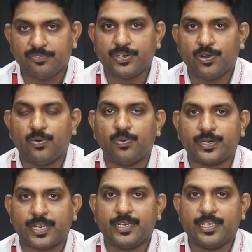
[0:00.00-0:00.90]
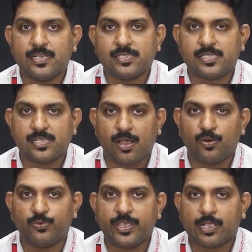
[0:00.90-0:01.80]
We know 10 years
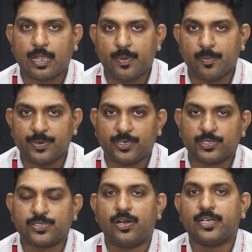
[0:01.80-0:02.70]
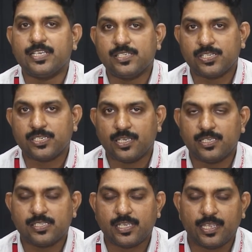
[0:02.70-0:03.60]
how we have come up. It was not an
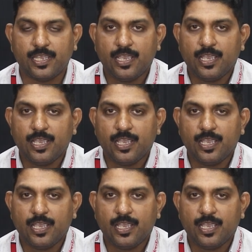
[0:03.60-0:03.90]
easy